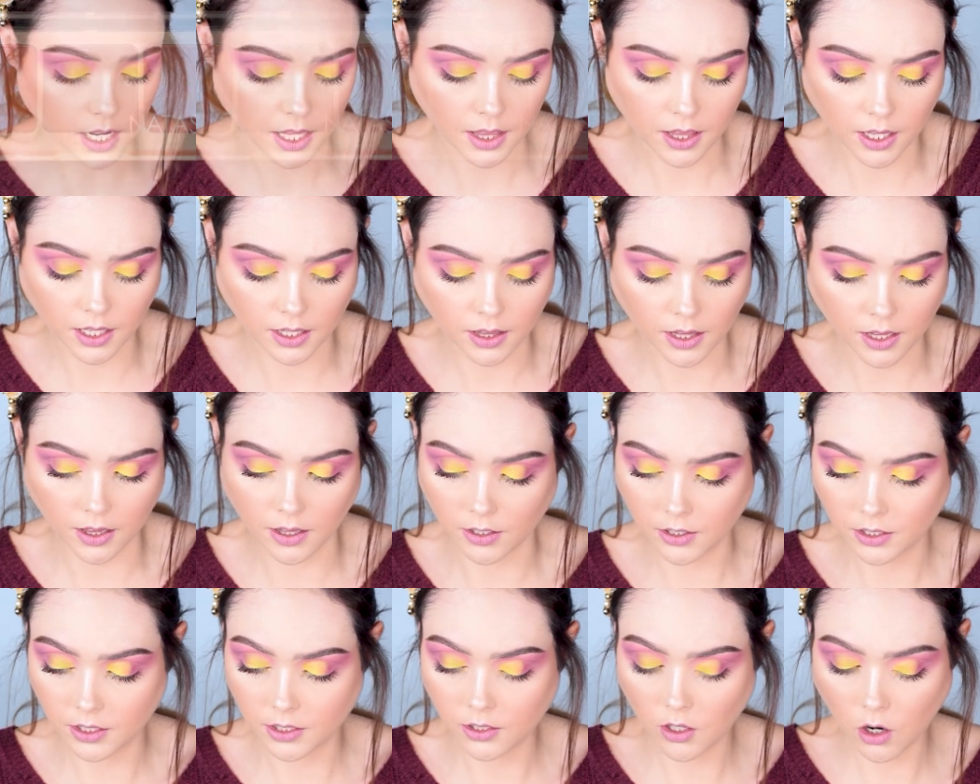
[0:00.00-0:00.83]
I think that
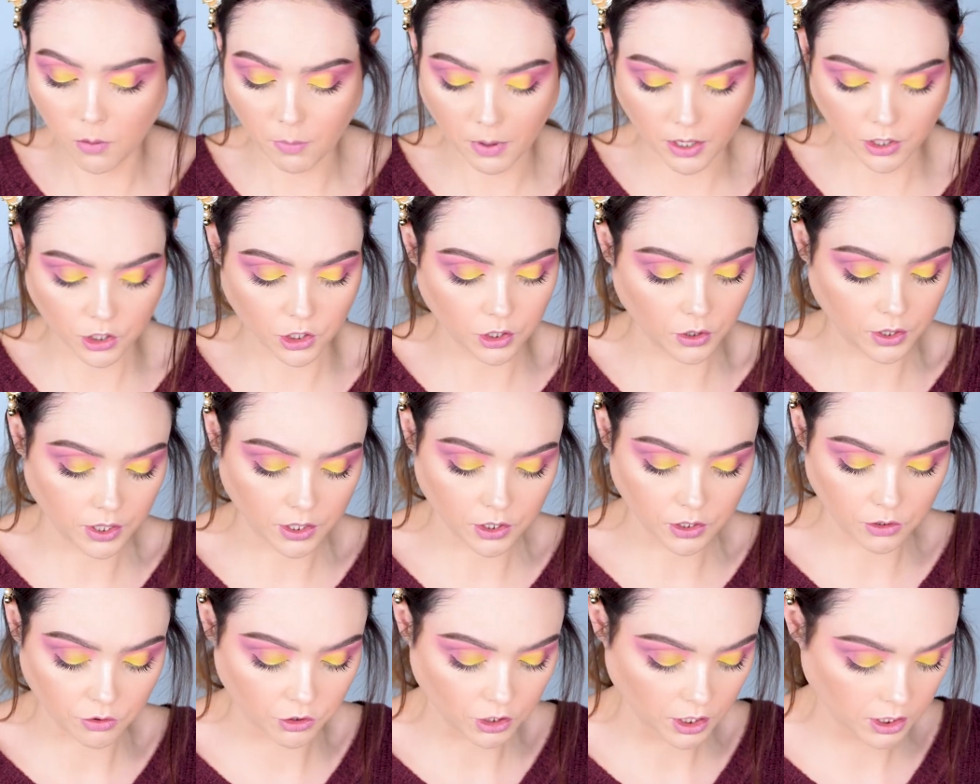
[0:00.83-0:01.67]
there's so much you
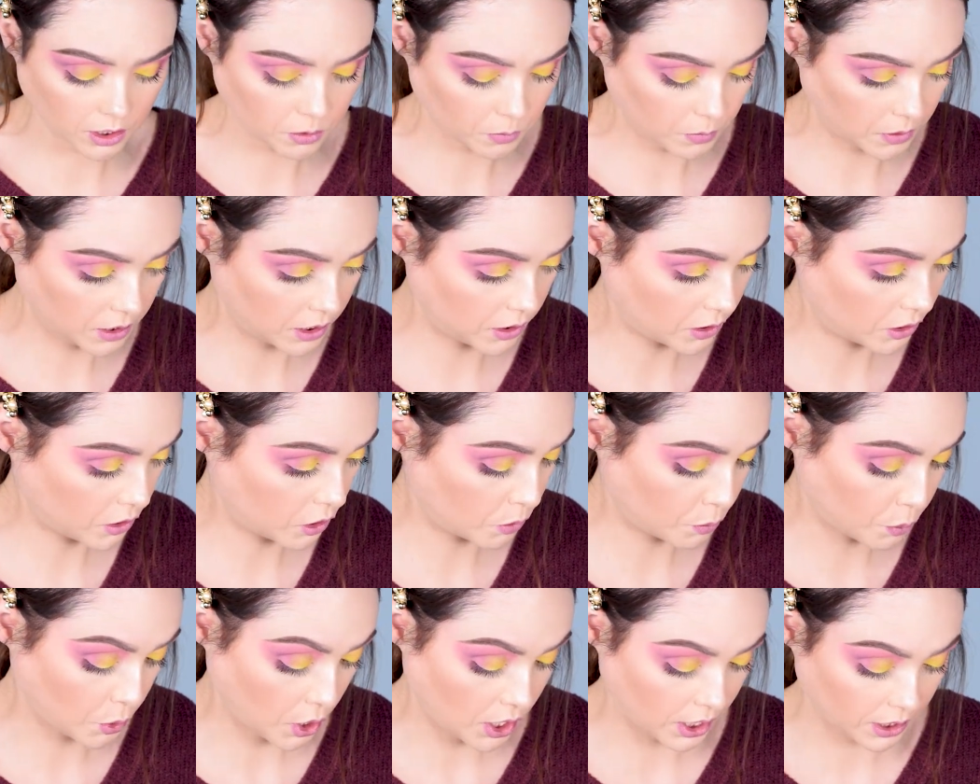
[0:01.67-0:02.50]
can do just with these
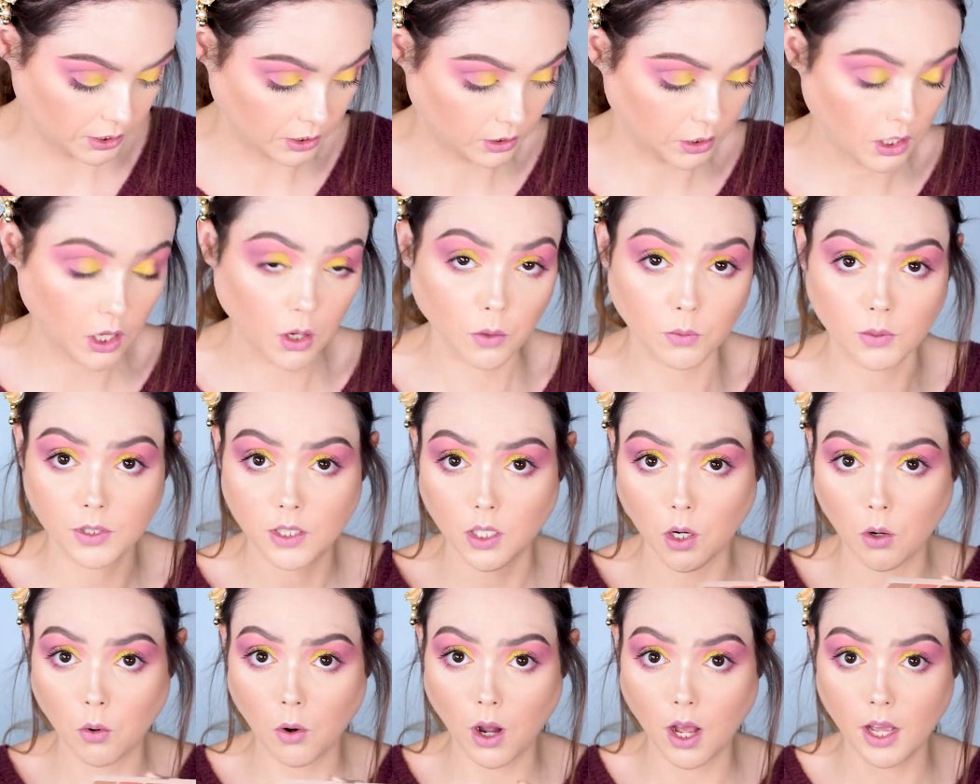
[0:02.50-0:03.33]
two products alone.
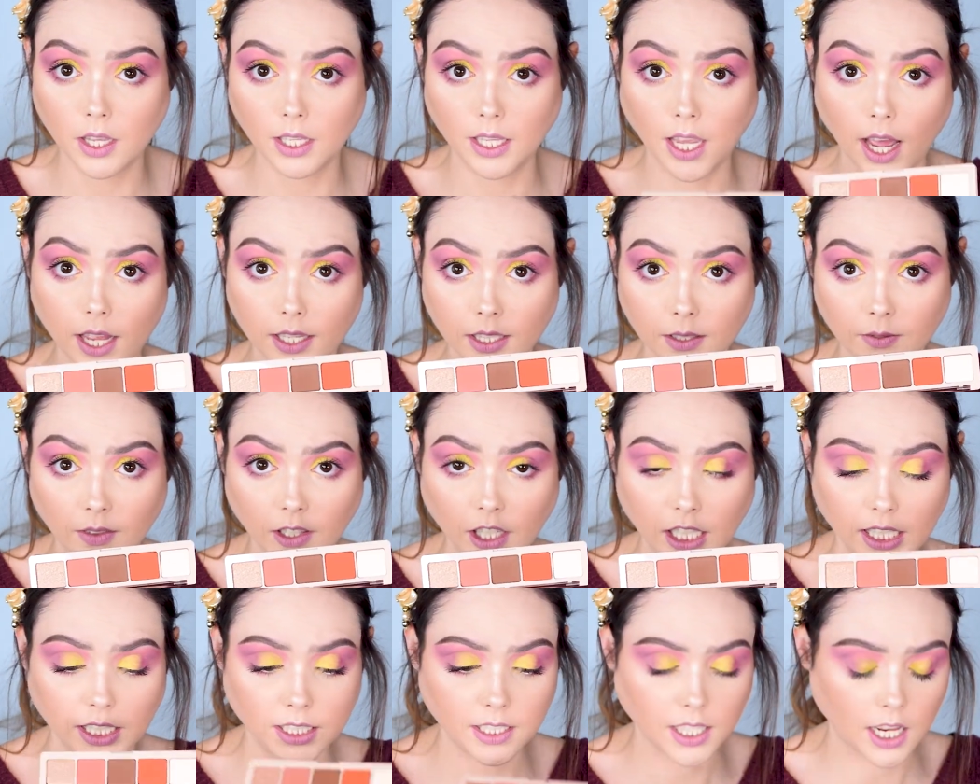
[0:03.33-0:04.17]
So yes,
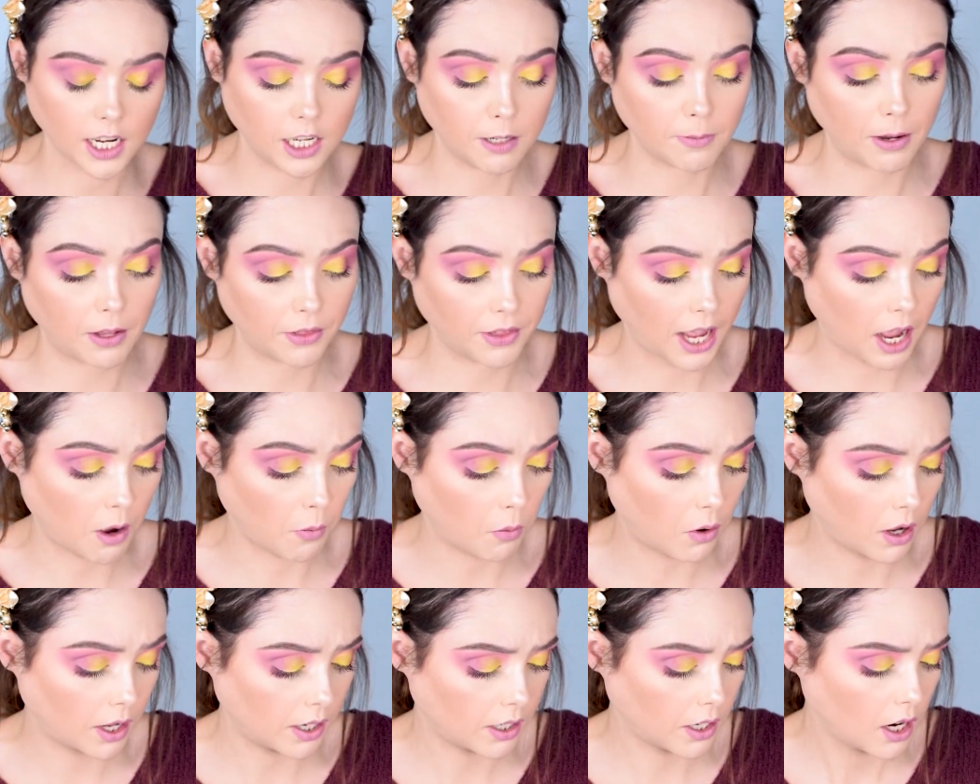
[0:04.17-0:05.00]
very excited about
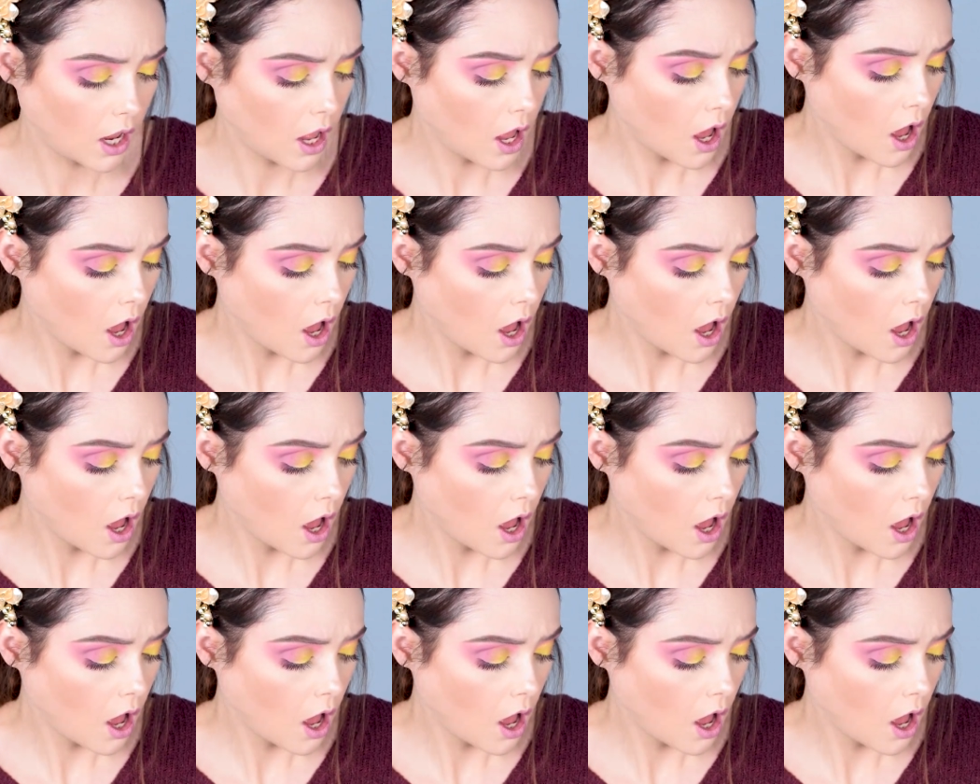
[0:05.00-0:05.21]
that one.